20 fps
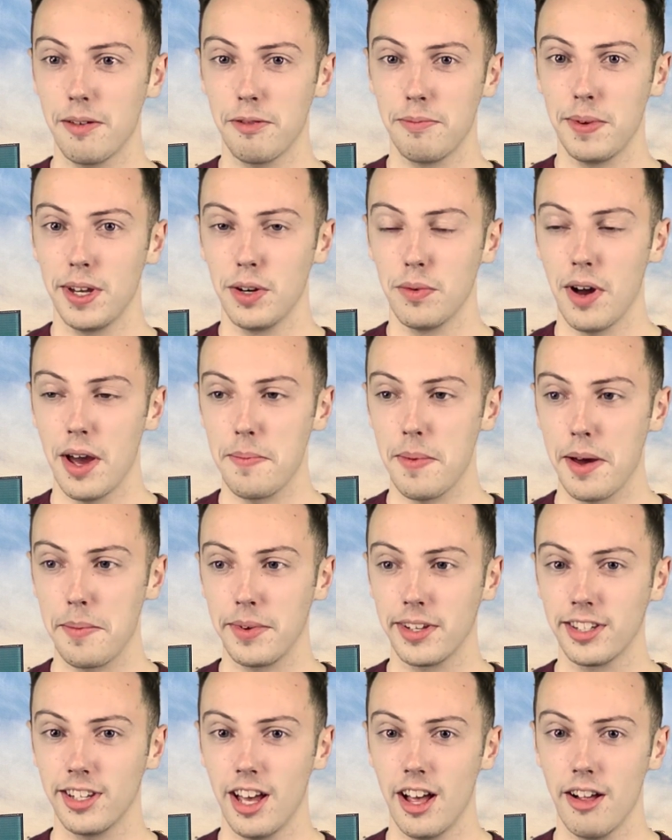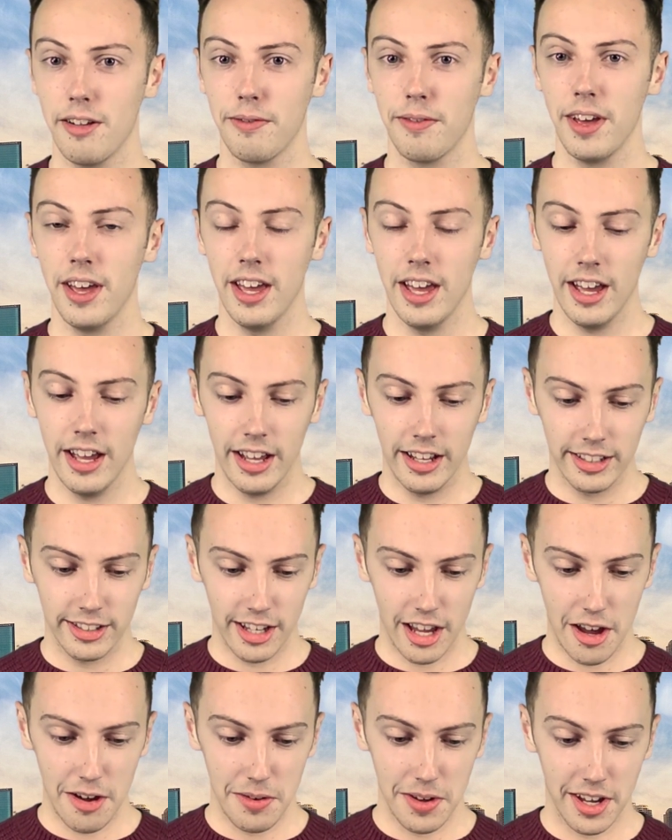I've been away by myself.
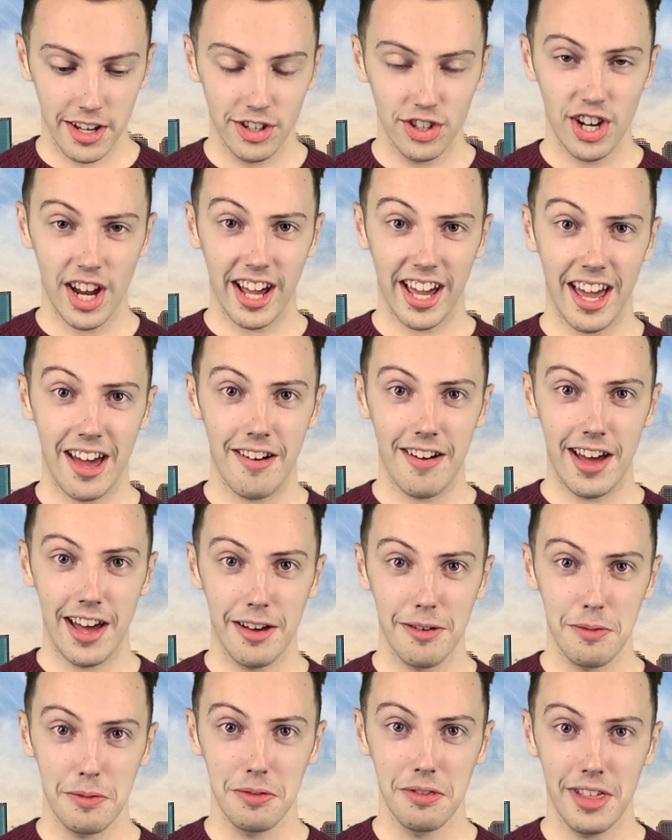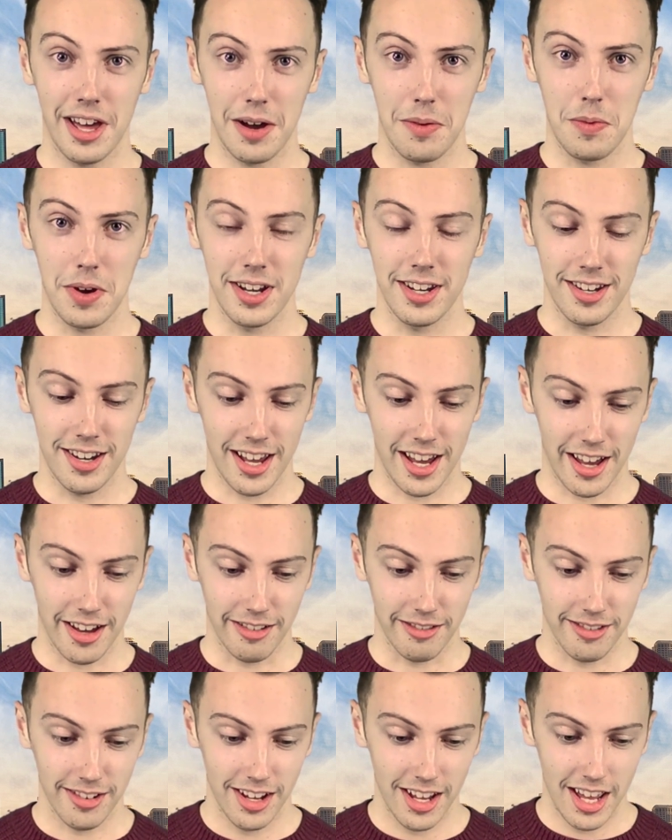So you can check out how that went
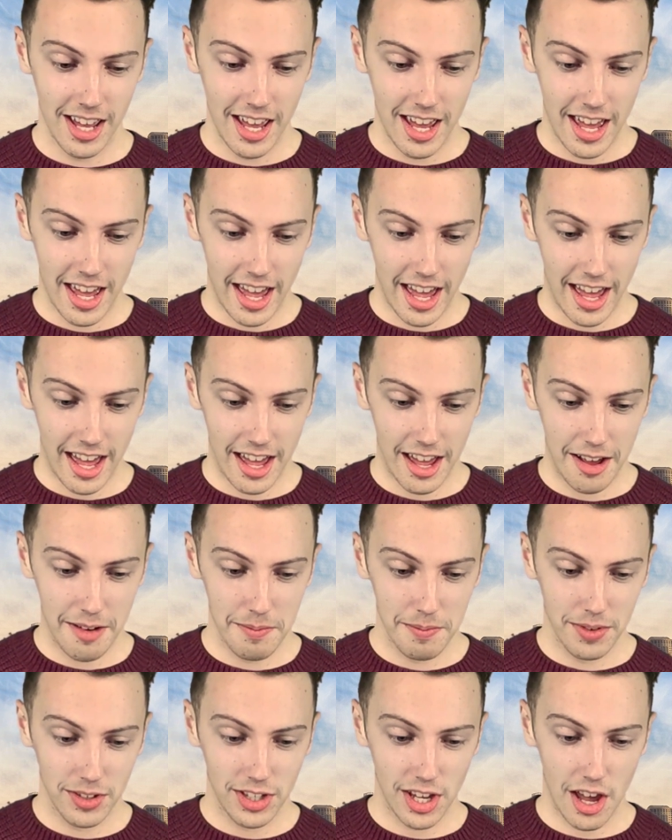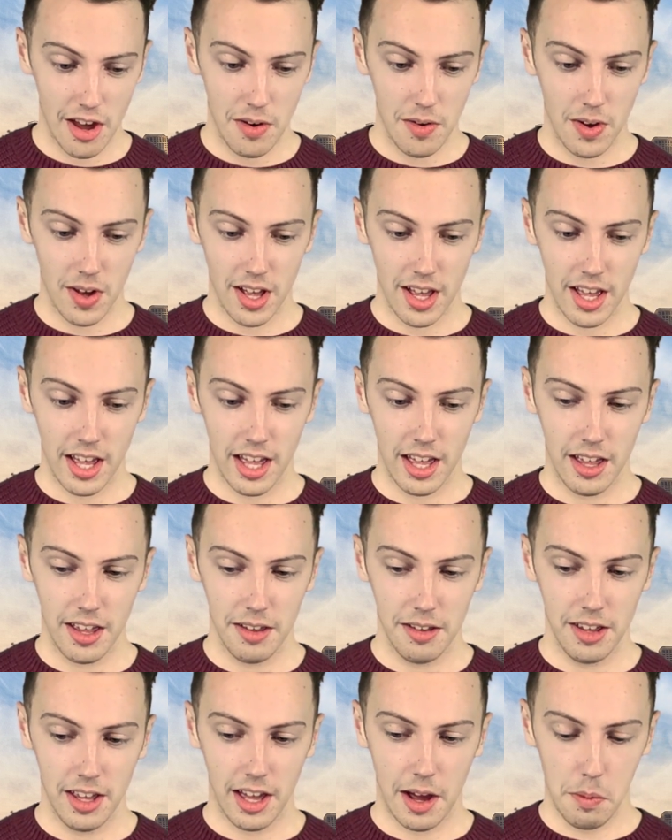down. So
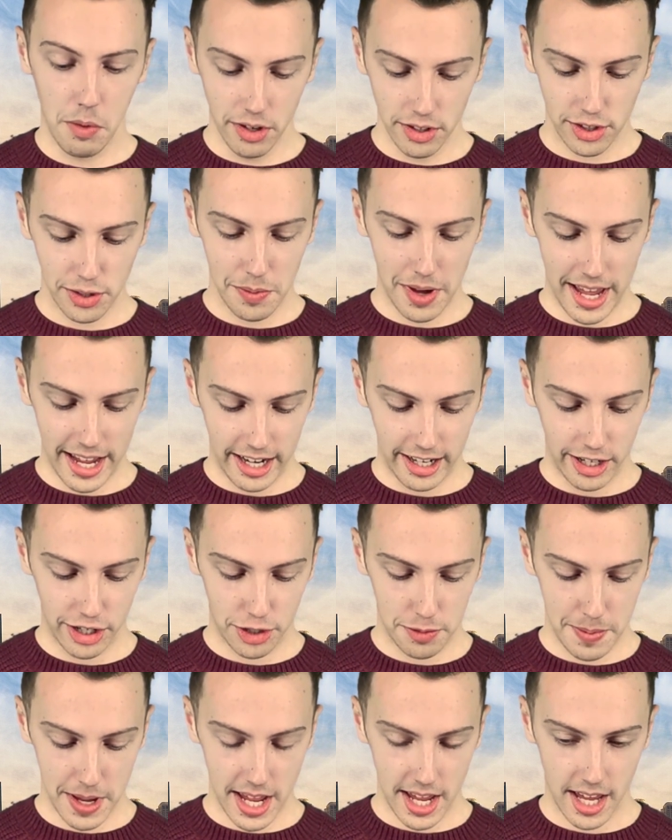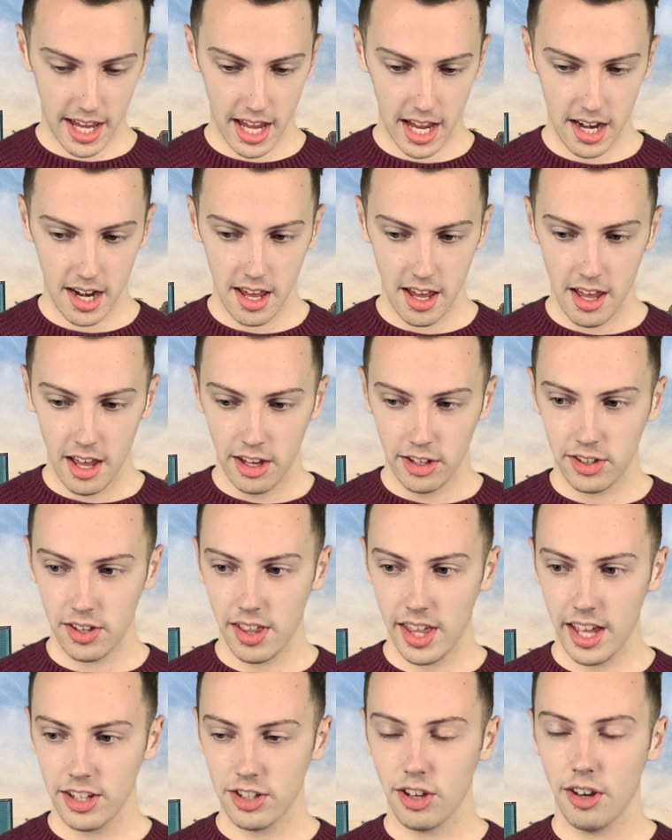I wanted somewhere English speaking, so
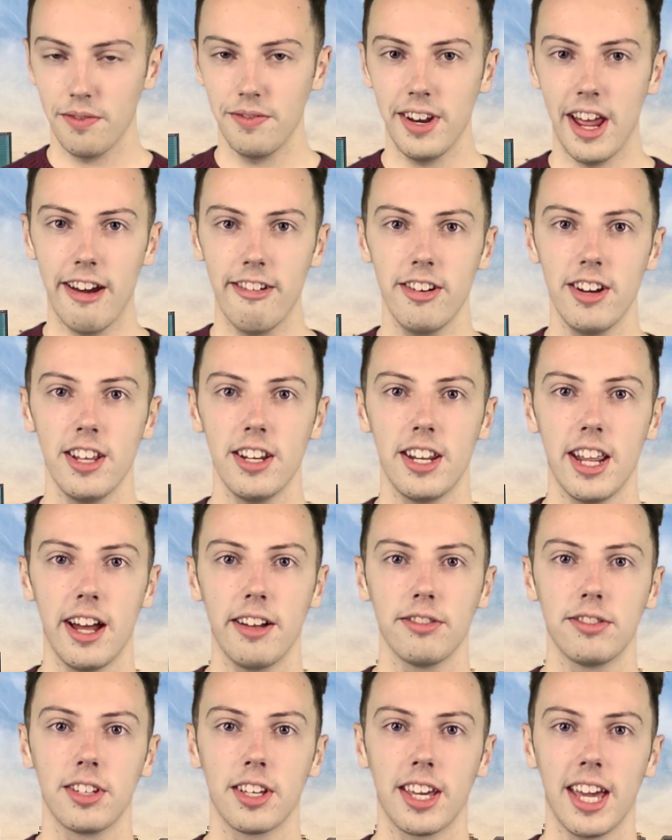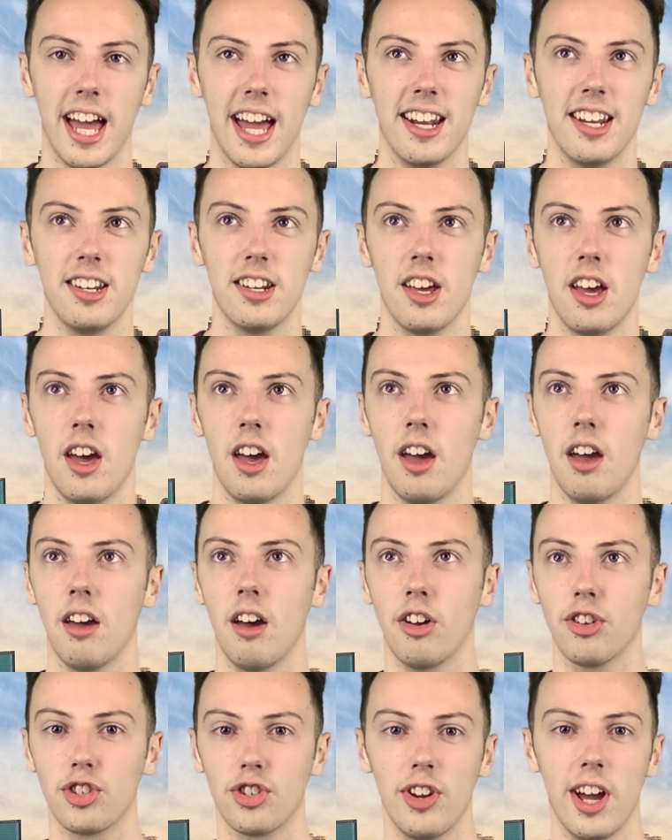that sort of narrowed it down to Canada,
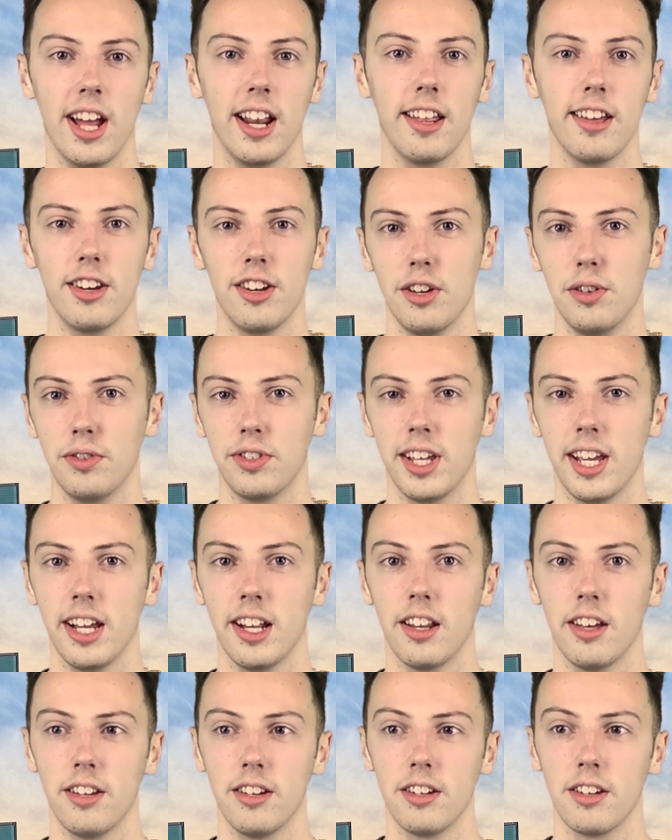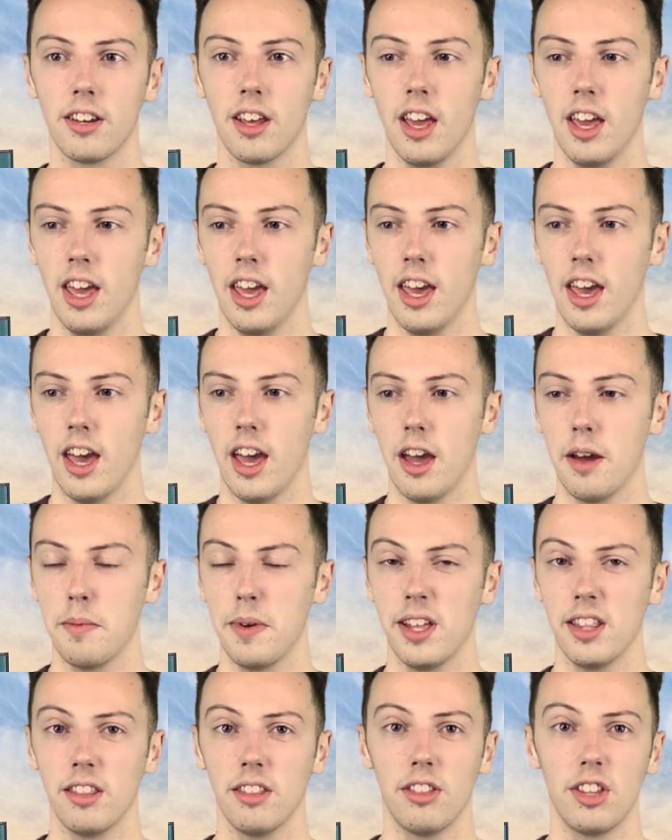Australia, New Zealand,
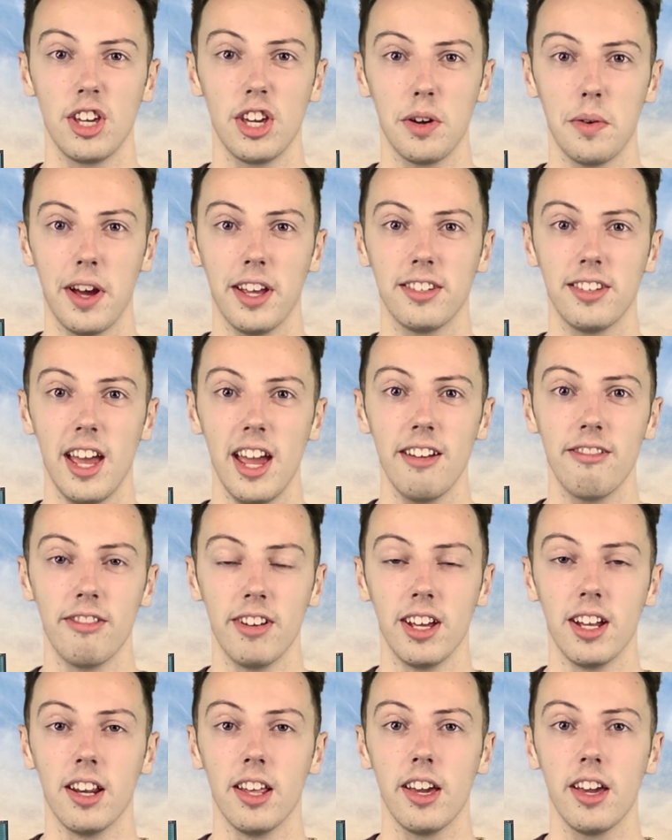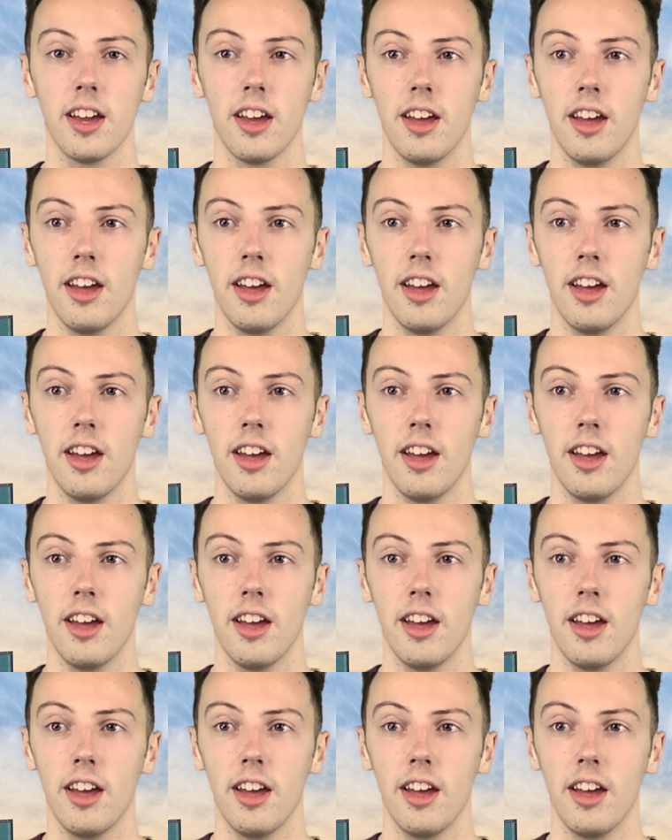and the USA really.